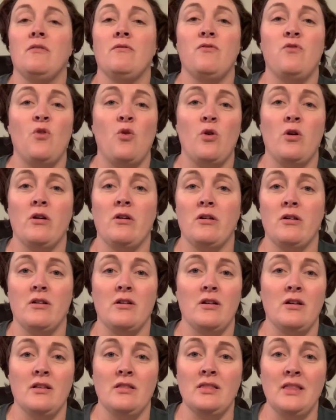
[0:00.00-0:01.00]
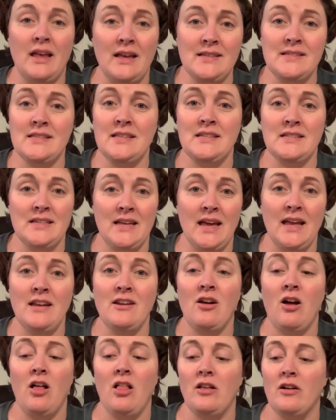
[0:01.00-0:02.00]
For less than
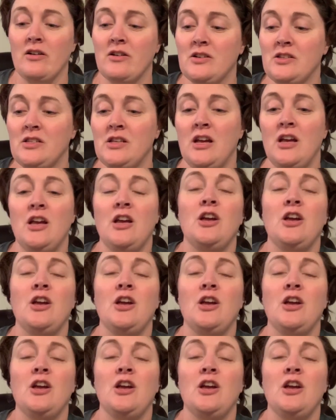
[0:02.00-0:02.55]
$10,